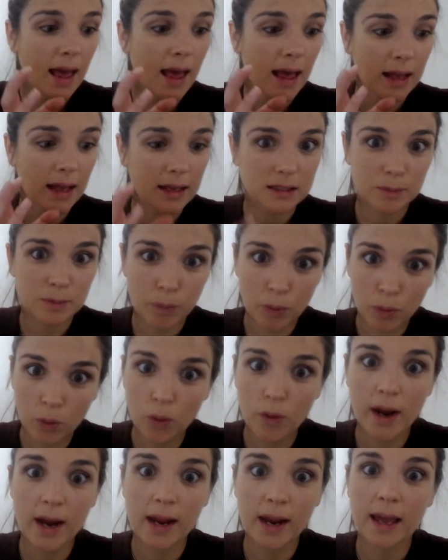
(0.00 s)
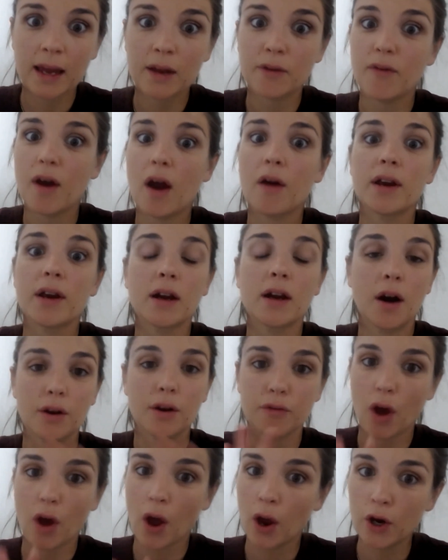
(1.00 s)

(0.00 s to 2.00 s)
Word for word: exploring in a very kind of